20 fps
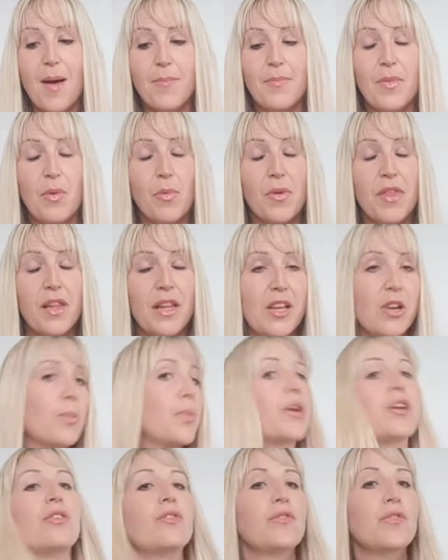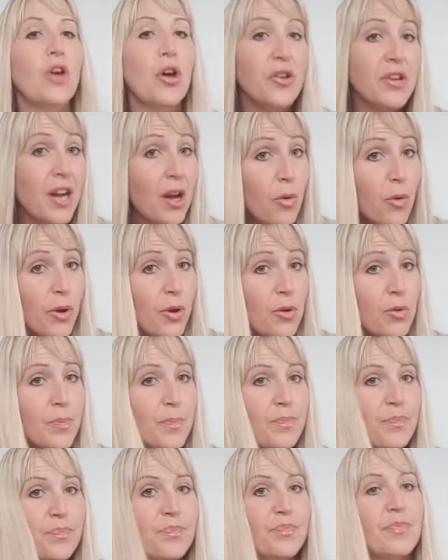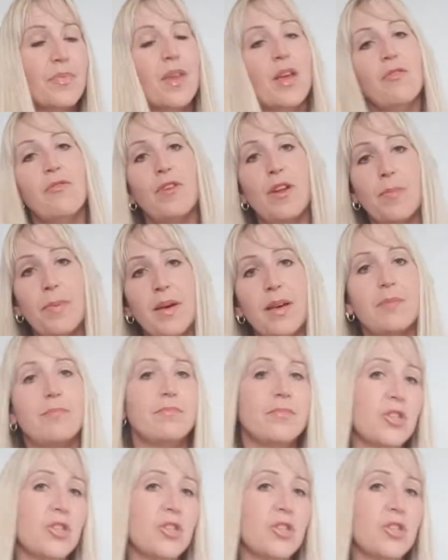with a little bit of coconut oil, flip it,